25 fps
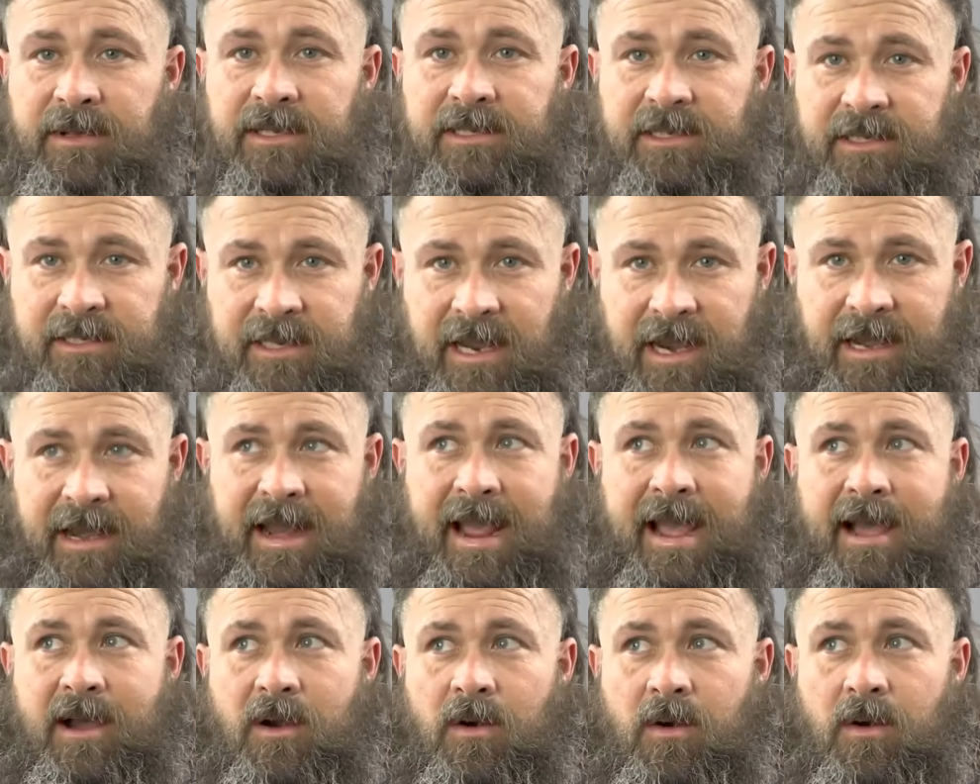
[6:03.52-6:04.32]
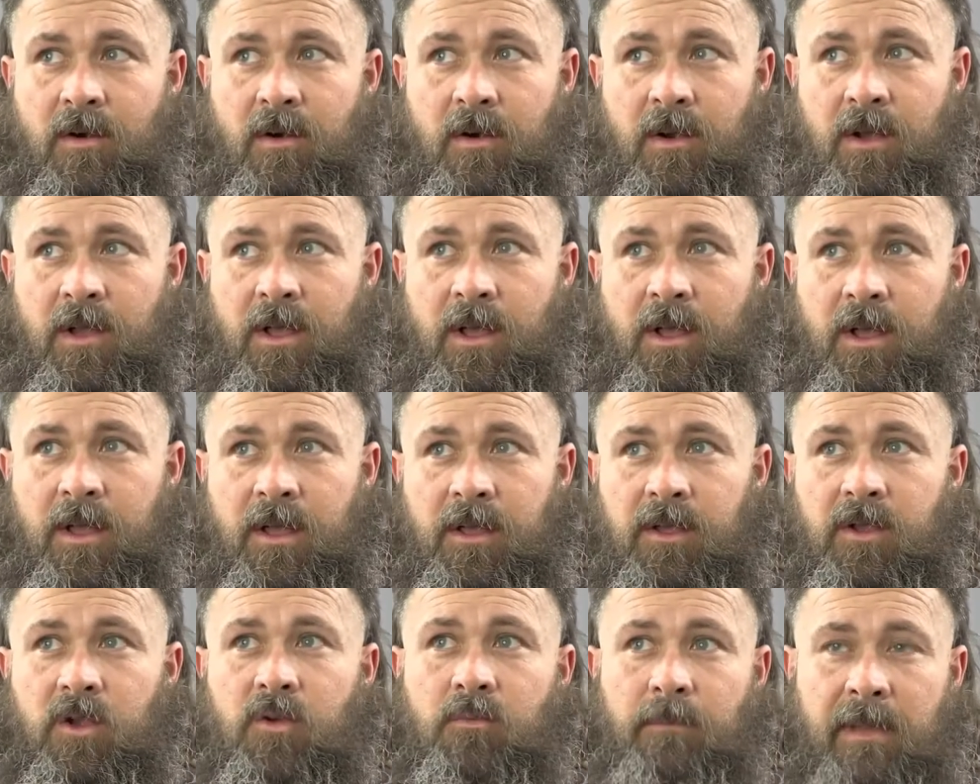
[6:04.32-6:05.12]
is designed now,
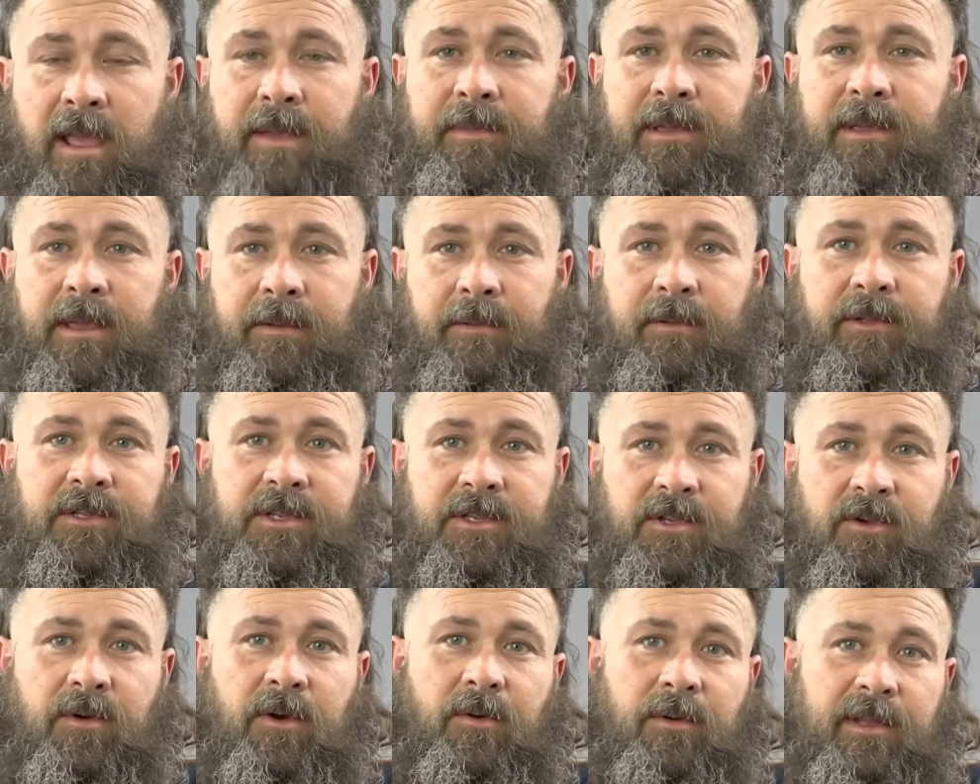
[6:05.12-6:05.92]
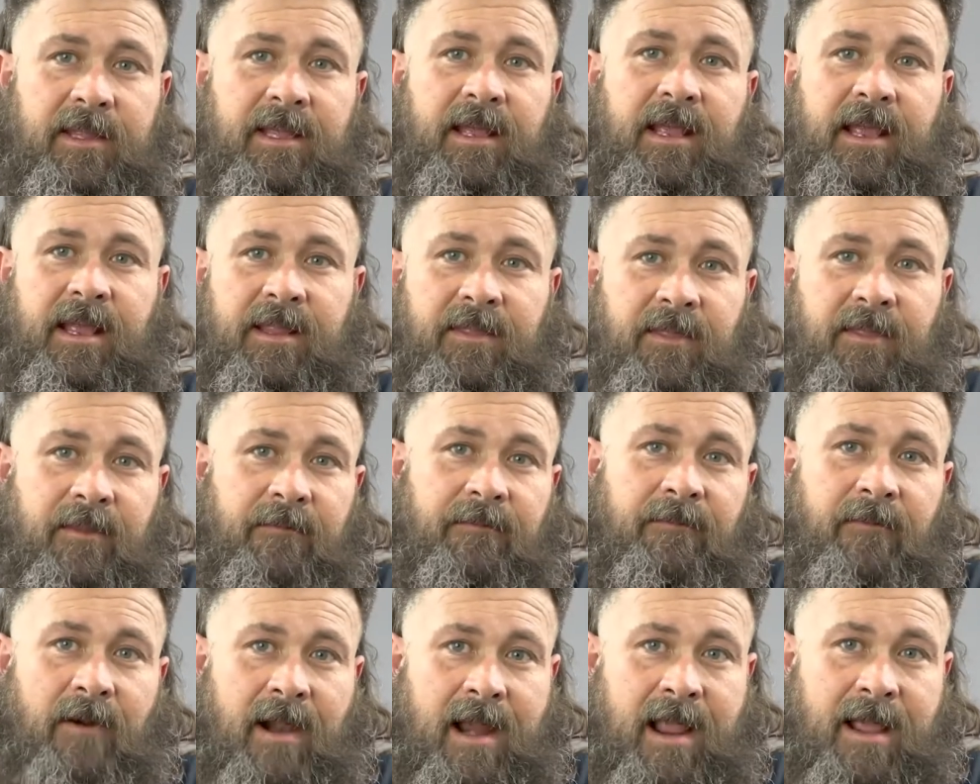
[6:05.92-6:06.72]
you may be able to do it with it in the
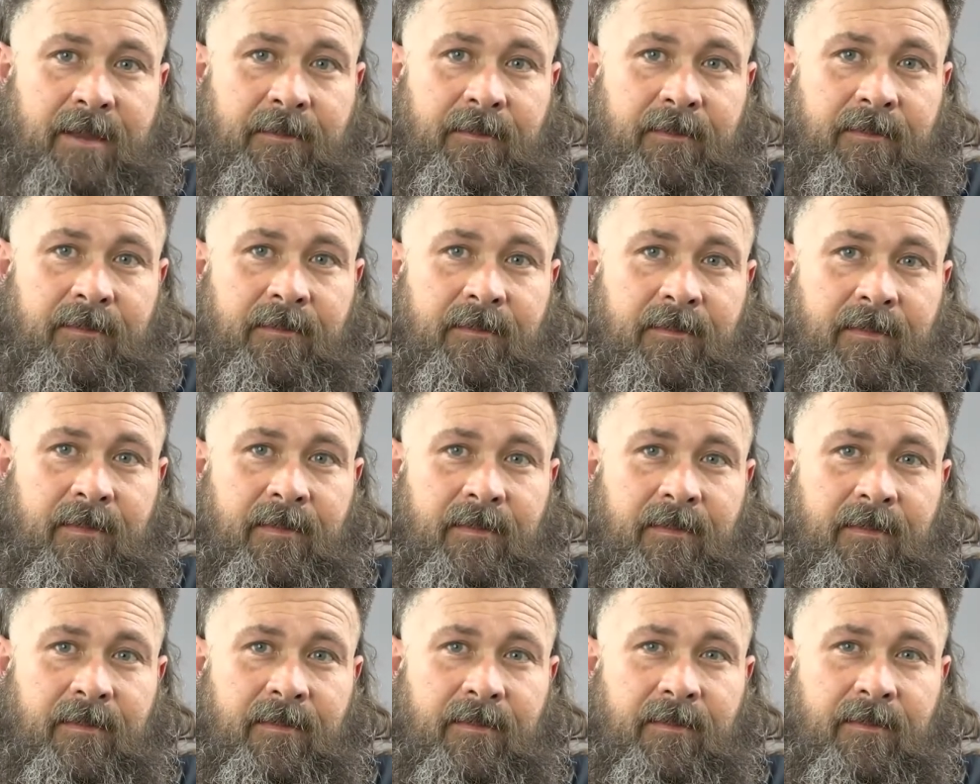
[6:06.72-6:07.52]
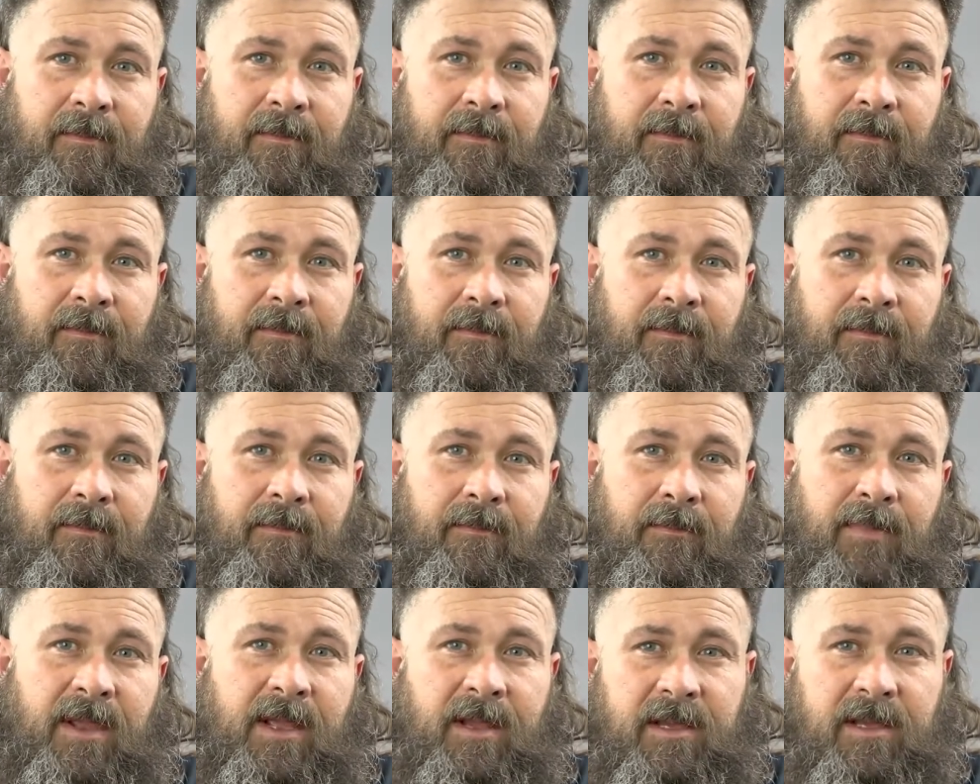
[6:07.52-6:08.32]
frame,
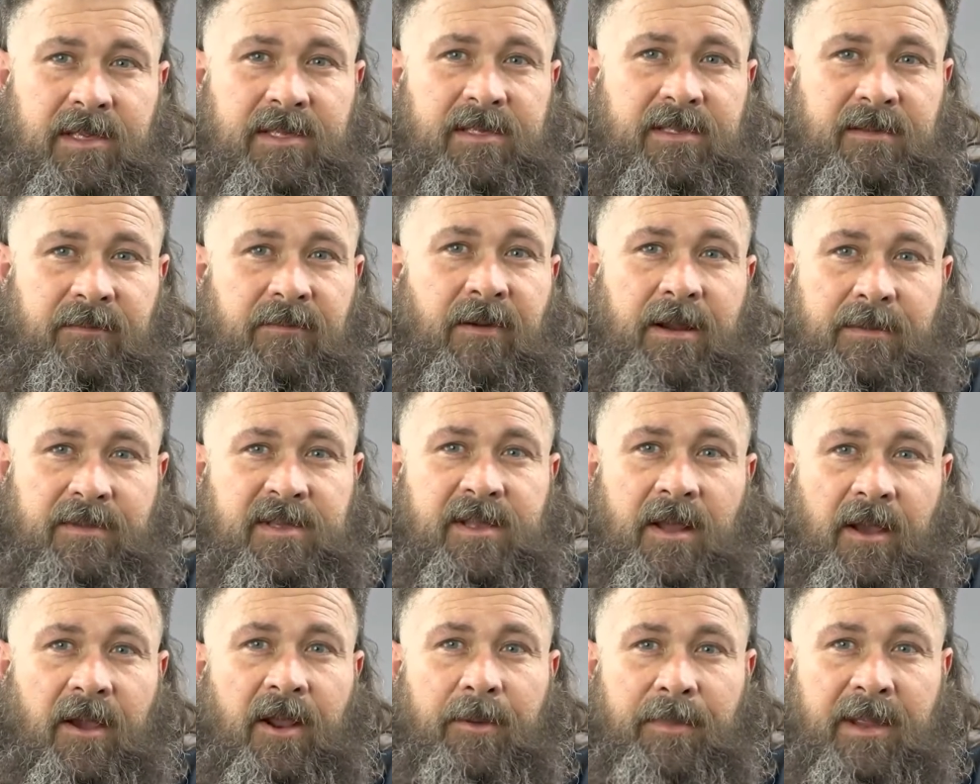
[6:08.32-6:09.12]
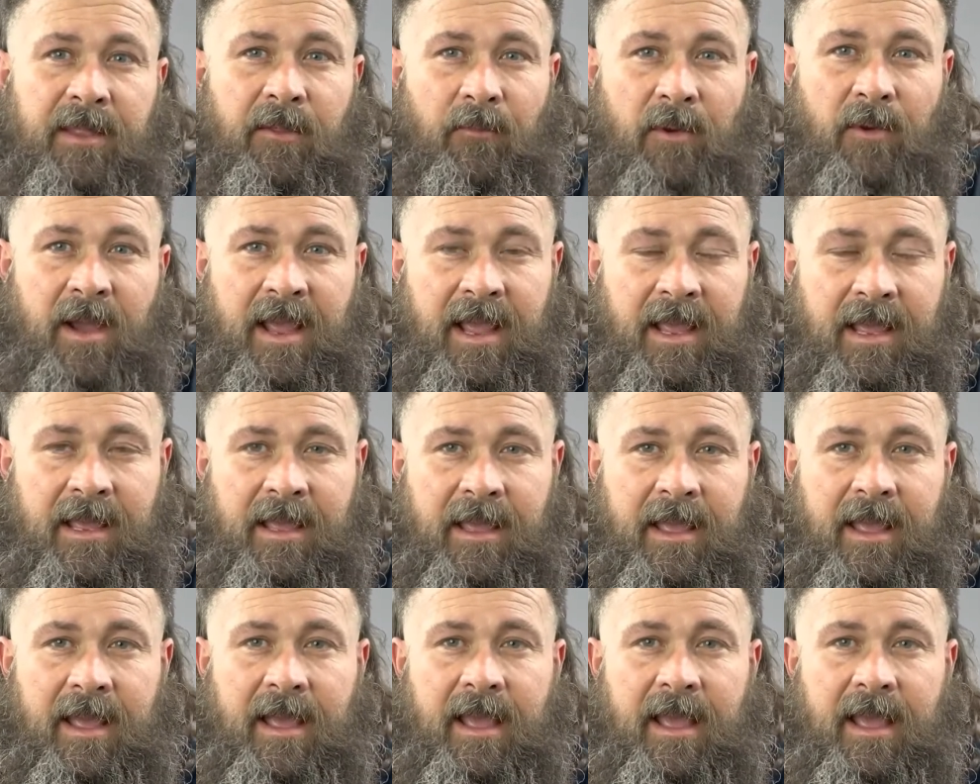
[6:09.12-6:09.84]
because the frame is not going to be in the way.